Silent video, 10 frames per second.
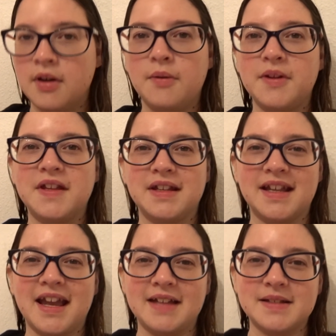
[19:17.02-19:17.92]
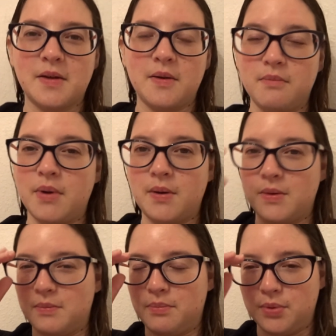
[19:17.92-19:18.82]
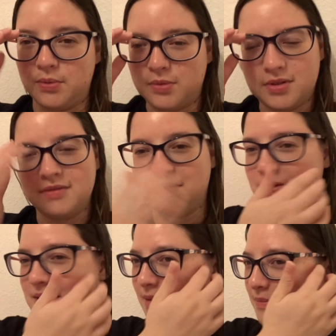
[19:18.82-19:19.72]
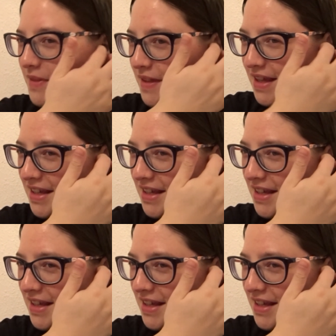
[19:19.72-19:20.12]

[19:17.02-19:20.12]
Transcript: We think the cat's going bald or something.